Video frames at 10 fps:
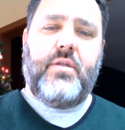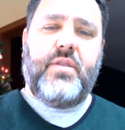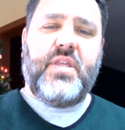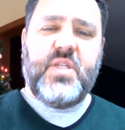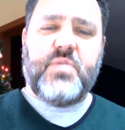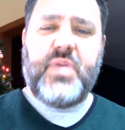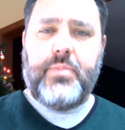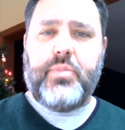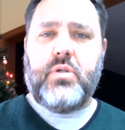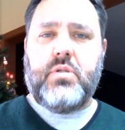these
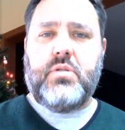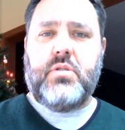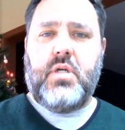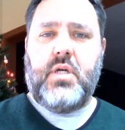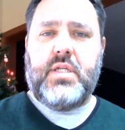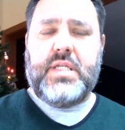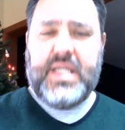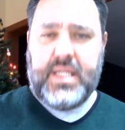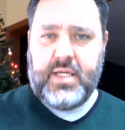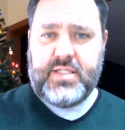people
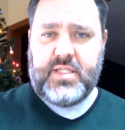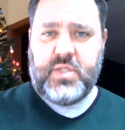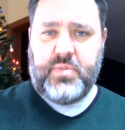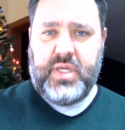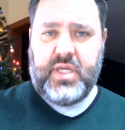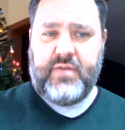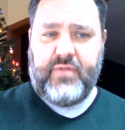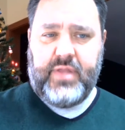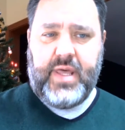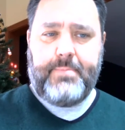need us to speak
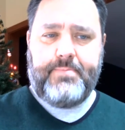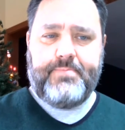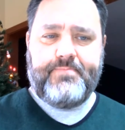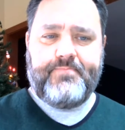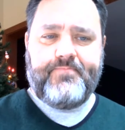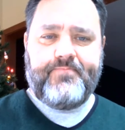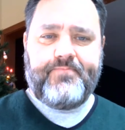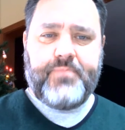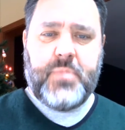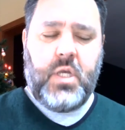for them.
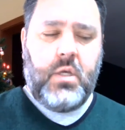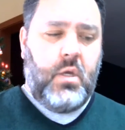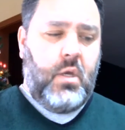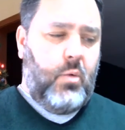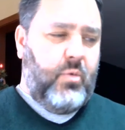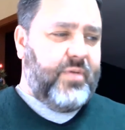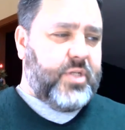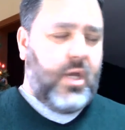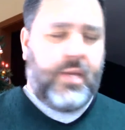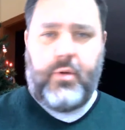We've been
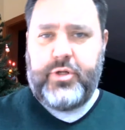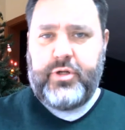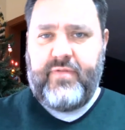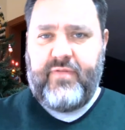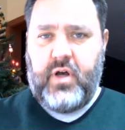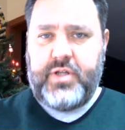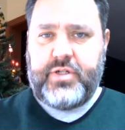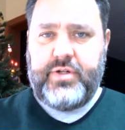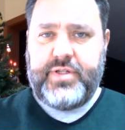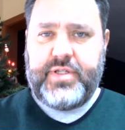talking about Richard
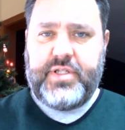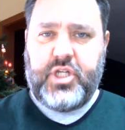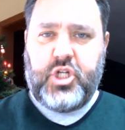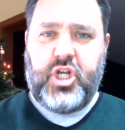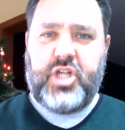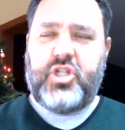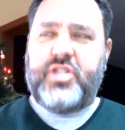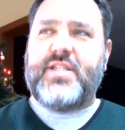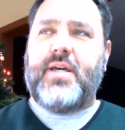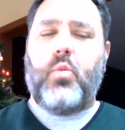Foster's
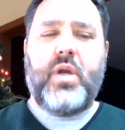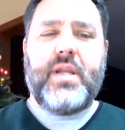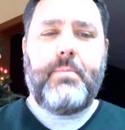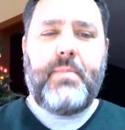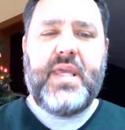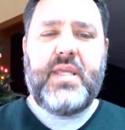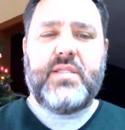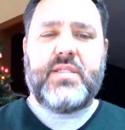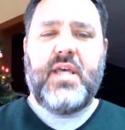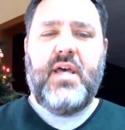suggestions on what it
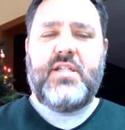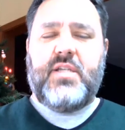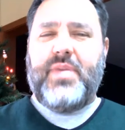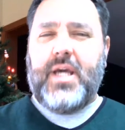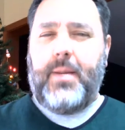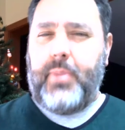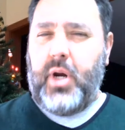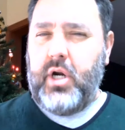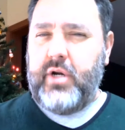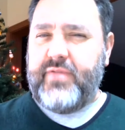means to become
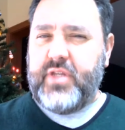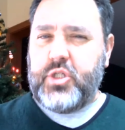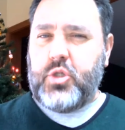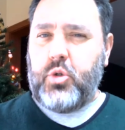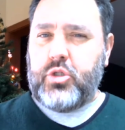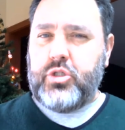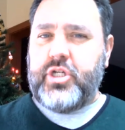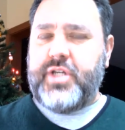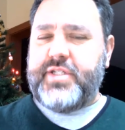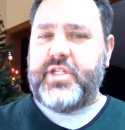part of the social
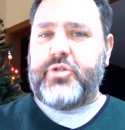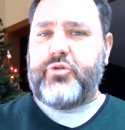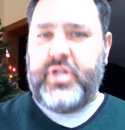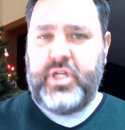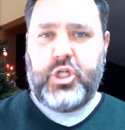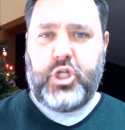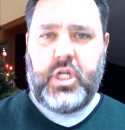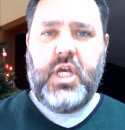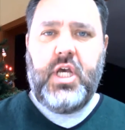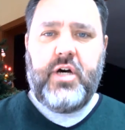justice
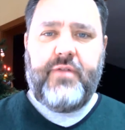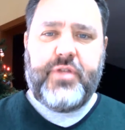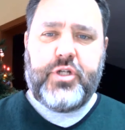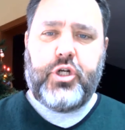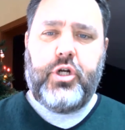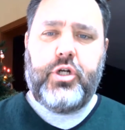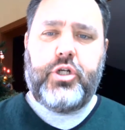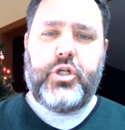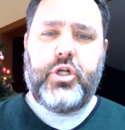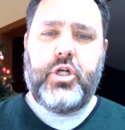tradition of the
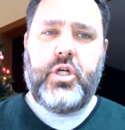church.